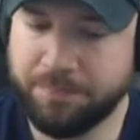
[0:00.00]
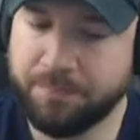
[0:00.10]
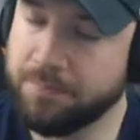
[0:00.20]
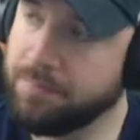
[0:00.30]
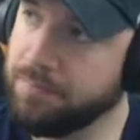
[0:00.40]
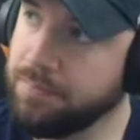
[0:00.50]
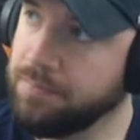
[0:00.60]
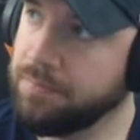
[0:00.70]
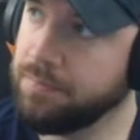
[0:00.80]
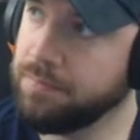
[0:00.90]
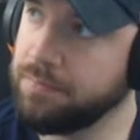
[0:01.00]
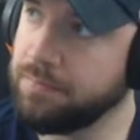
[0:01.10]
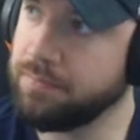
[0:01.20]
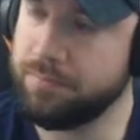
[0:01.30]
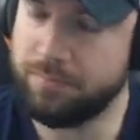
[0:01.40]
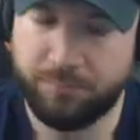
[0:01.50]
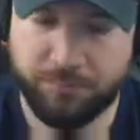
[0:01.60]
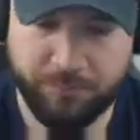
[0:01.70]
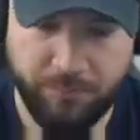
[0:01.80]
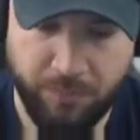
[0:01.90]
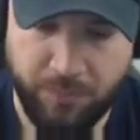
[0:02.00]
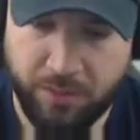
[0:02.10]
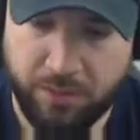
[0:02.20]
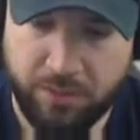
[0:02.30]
Nothing is said.